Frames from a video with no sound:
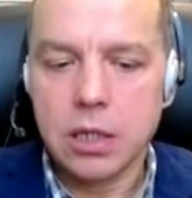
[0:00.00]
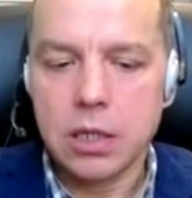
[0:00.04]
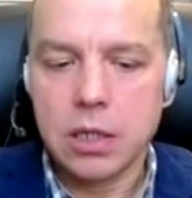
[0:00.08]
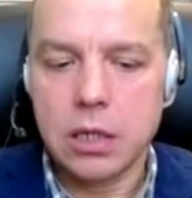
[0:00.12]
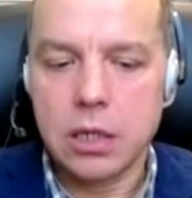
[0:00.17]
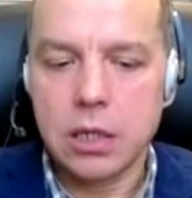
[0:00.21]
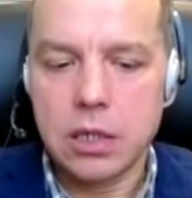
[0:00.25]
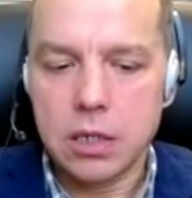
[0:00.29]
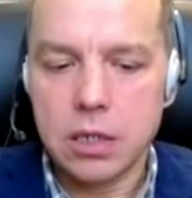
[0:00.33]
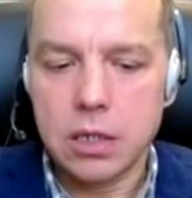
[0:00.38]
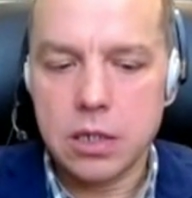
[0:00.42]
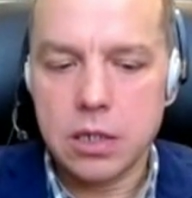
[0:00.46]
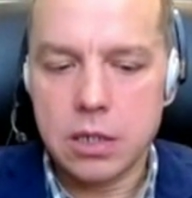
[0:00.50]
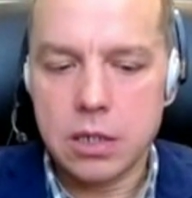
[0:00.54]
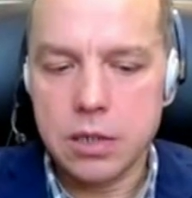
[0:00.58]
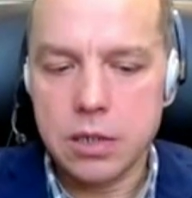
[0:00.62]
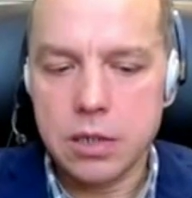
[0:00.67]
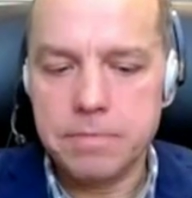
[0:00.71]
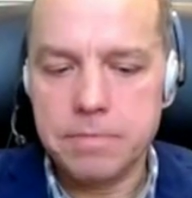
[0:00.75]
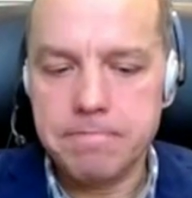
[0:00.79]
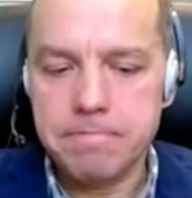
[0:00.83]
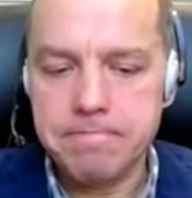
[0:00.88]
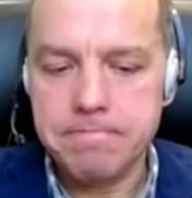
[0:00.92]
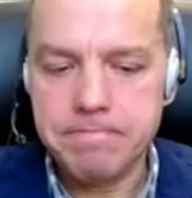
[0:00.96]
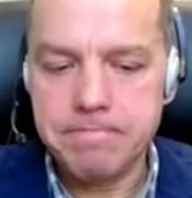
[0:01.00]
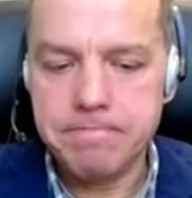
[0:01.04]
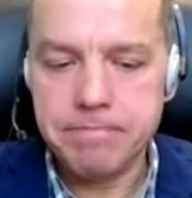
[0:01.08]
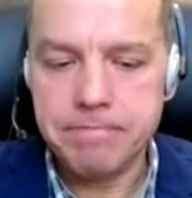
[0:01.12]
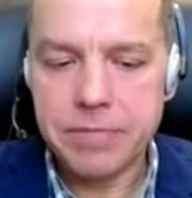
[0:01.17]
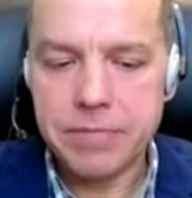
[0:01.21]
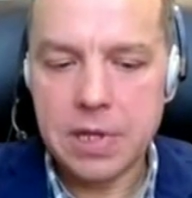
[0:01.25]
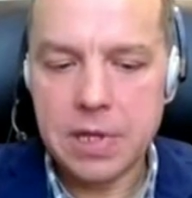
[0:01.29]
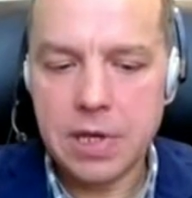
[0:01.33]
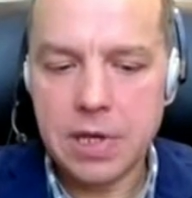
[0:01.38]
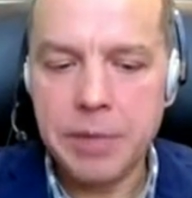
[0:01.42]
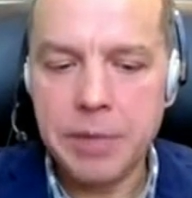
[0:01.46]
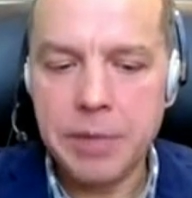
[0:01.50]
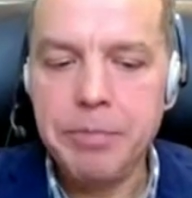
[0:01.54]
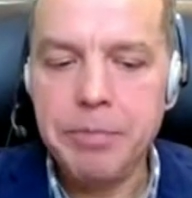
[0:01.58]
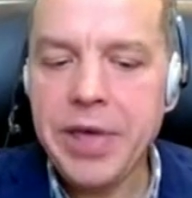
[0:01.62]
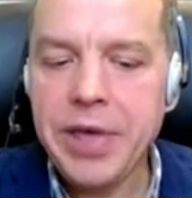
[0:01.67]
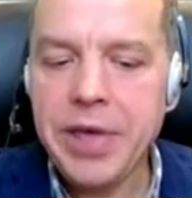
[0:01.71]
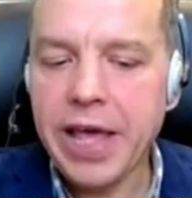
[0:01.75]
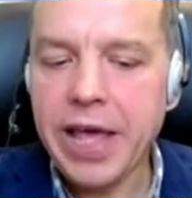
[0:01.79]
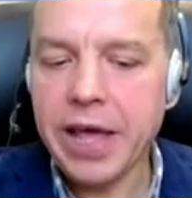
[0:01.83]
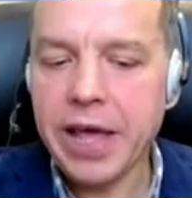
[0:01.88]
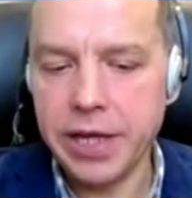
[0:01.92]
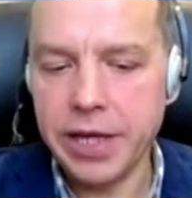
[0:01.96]
uh,
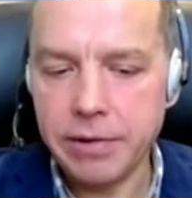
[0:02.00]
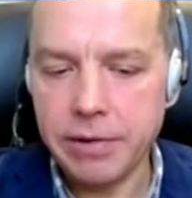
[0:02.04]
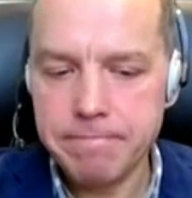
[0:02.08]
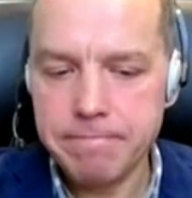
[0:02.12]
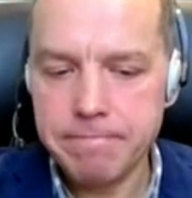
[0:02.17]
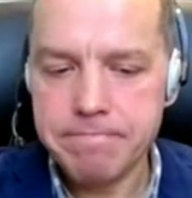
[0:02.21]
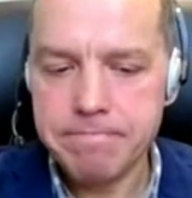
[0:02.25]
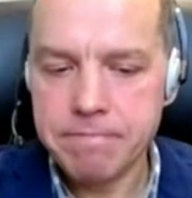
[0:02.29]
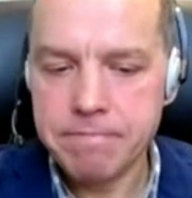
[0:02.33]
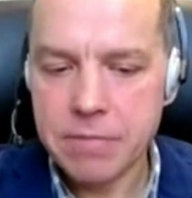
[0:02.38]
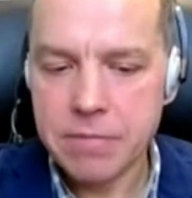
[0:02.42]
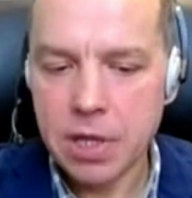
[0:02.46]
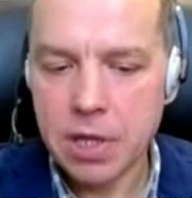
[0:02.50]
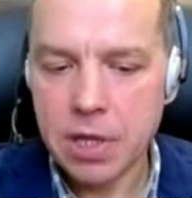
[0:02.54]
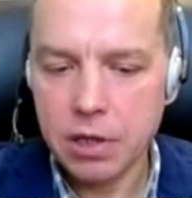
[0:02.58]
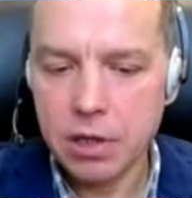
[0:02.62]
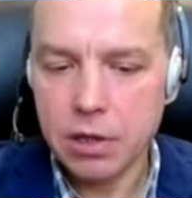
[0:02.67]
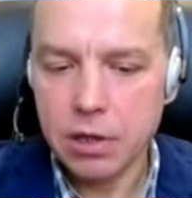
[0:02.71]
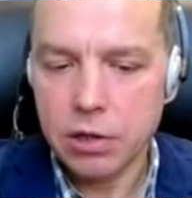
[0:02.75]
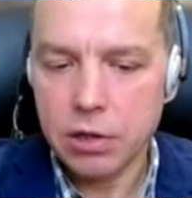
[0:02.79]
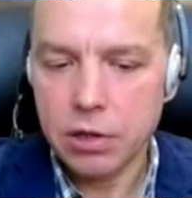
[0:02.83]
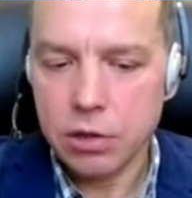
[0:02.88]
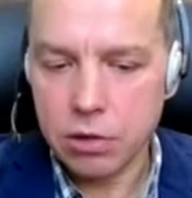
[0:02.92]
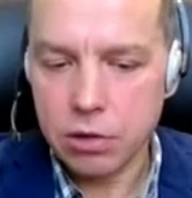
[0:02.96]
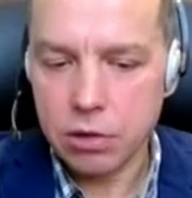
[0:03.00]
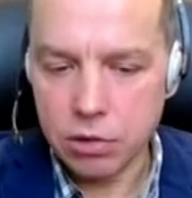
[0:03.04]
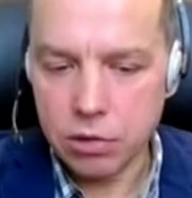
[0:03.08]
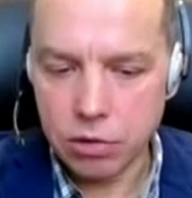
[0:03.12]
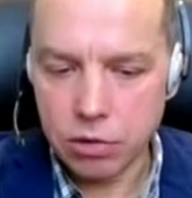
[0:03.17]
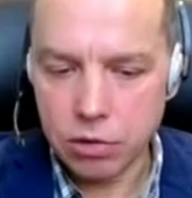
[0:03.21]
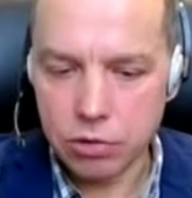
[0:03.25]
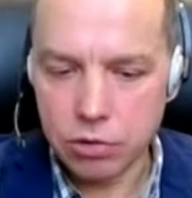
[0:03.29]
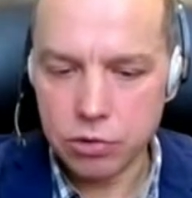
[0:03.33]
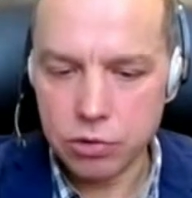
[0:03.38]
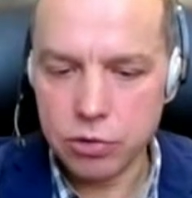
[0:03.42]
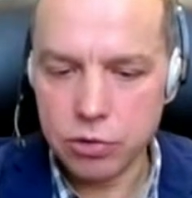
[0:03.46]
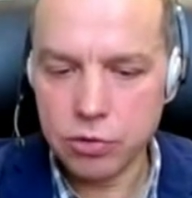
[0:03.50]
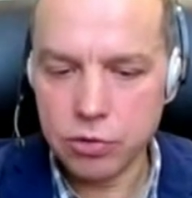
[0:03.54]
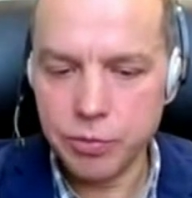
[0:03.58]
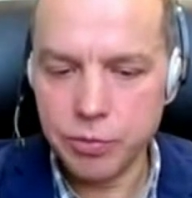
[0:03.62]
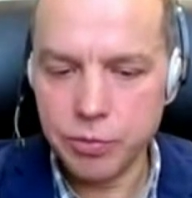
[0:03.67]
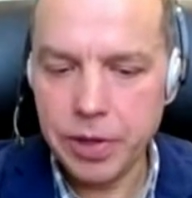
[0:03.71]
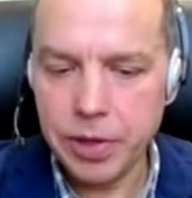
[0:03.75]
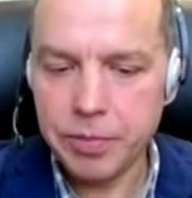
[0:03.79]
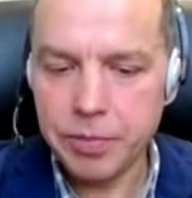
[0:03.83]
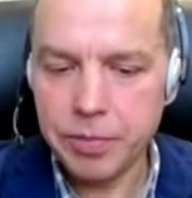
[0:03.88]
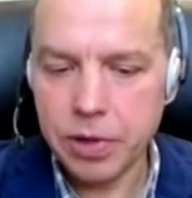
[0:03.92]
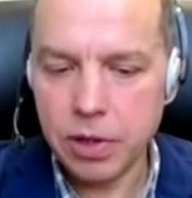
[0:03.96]
appealing uh, to
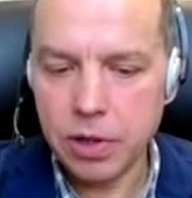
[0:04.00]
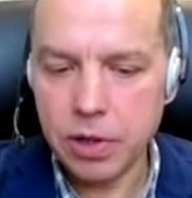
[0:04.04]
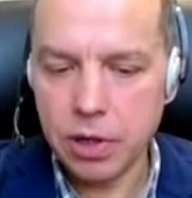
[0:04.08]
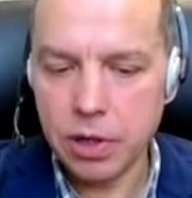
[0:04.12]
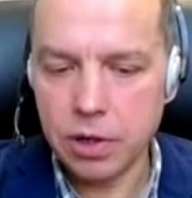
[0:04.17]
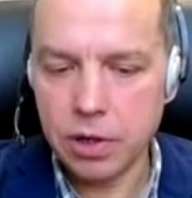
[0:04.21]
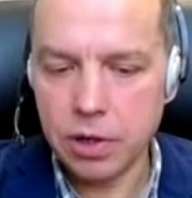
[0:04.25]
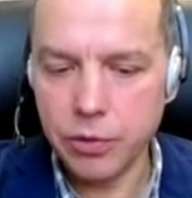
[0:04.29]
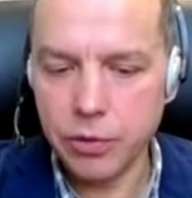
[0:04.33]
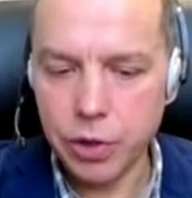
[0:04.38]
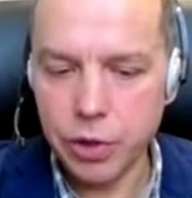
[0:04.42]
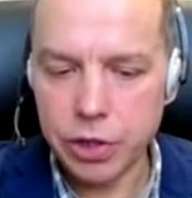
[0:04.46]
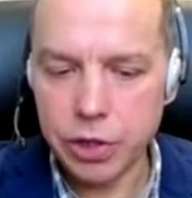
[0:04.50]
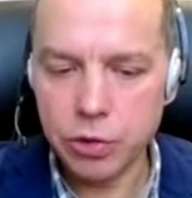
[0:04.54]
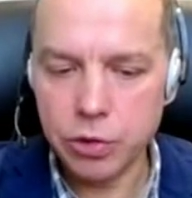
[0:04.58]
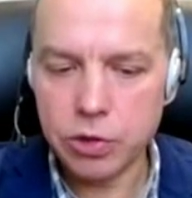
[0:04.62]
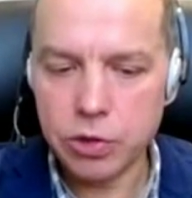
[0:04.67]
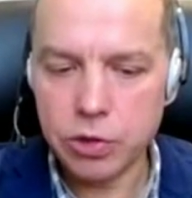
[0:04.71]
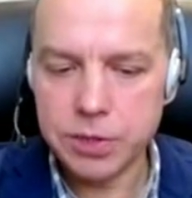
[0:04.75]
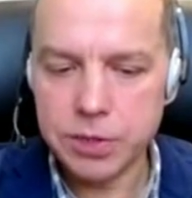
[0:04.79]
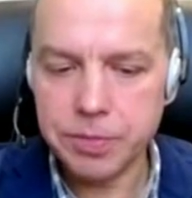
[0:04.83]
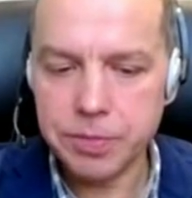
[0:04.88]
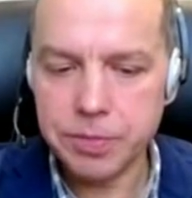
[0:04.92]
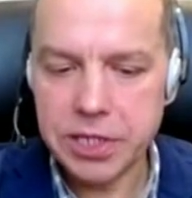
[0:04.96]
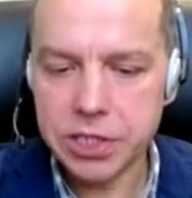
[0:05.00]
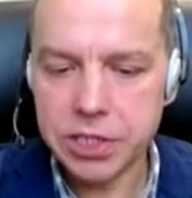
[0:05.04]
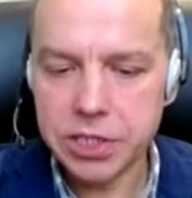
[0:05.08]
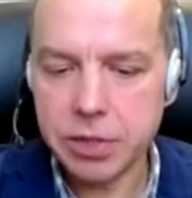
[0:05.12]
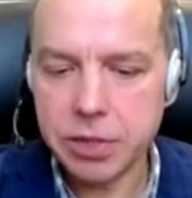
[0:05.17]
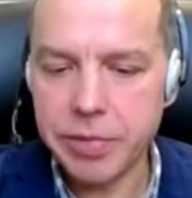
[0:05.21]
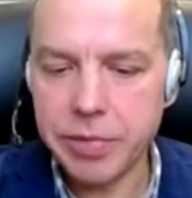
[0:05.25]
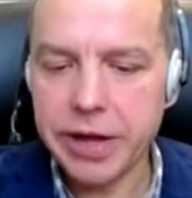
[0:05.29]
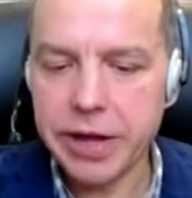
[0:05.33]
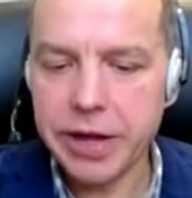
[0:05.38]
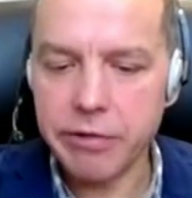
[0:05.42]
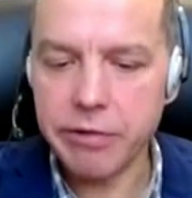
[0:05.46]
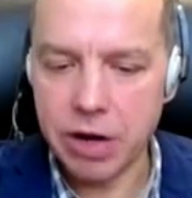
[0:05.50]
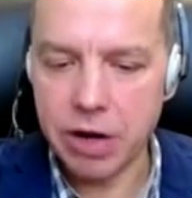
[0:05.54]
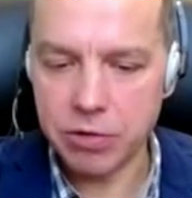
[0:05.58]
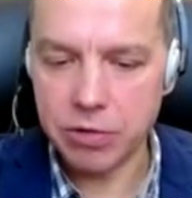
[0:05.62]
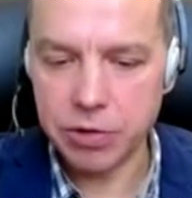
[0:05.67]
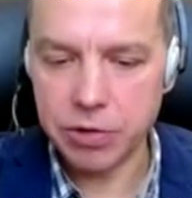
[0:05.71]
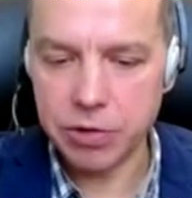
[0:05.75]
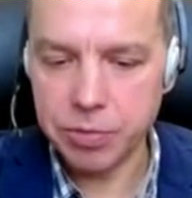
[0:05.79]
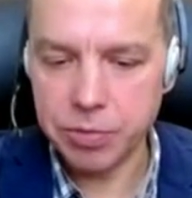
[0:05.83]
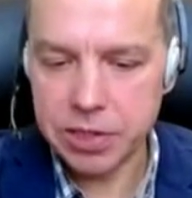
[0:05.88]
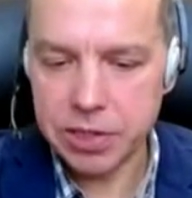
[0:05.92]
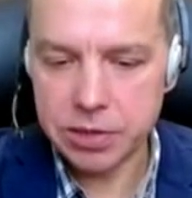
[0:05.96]
people uh, with no special background.
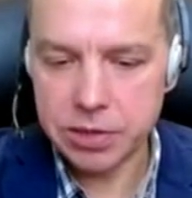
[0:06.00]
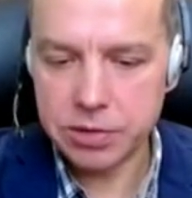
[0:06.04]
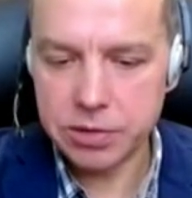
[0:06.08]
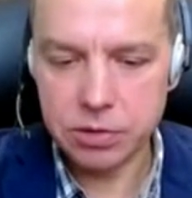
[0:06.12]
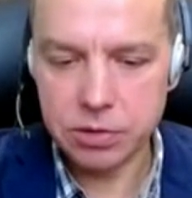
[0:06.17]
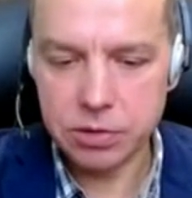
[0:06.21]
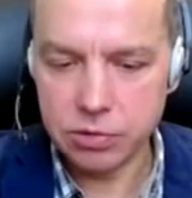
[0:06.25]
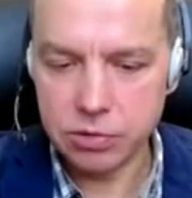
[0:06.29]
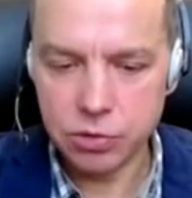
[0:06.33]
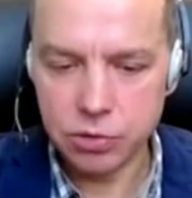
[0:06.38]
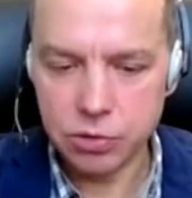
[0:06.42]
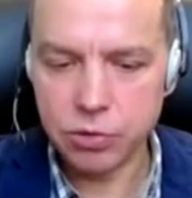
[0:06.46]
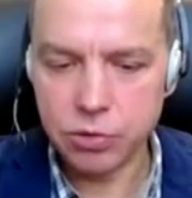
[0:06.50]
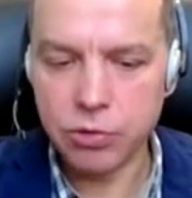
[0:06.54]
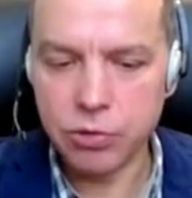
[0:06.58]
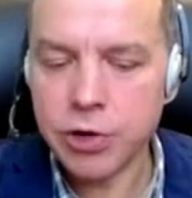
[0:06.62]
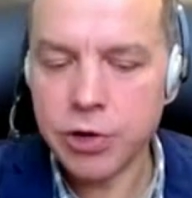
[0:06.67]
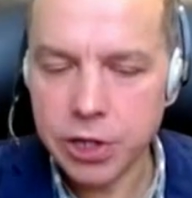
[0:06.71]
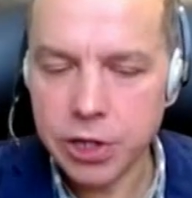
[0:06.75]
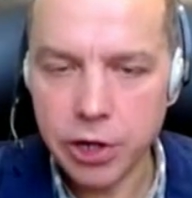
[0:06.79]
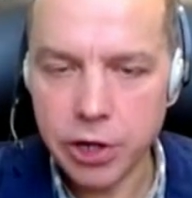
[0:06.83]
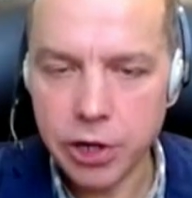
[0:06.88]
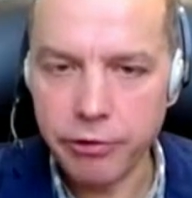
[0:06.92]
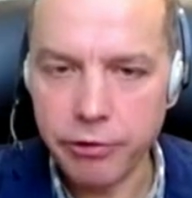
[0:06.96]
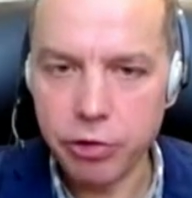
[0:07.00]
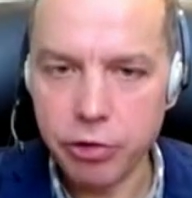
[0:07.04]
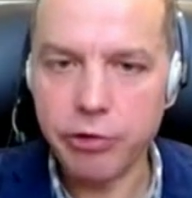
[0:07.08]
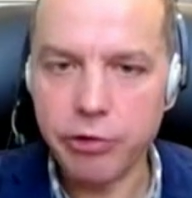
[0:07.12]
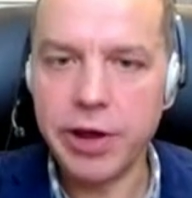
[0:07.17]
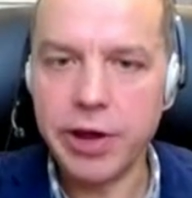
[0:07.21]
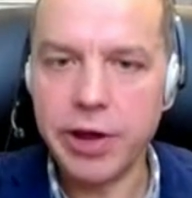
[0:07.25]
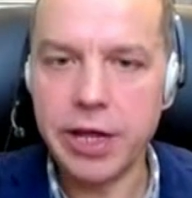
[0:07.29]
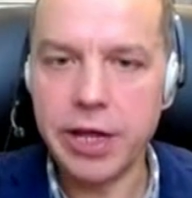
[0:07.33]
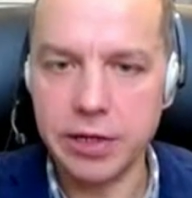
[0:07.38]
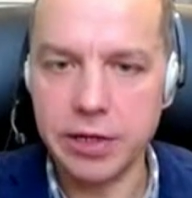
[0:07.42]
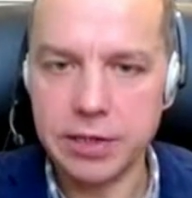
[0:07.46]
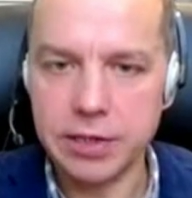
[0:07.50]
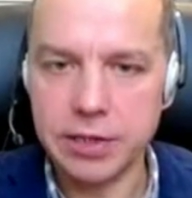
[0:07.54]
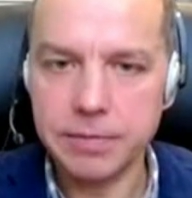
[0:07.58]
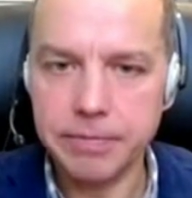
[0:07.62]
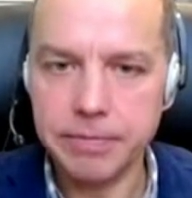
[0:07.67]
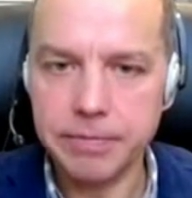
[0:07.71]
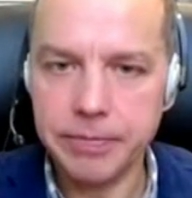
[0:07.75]
It means to ordinary Ukrainian.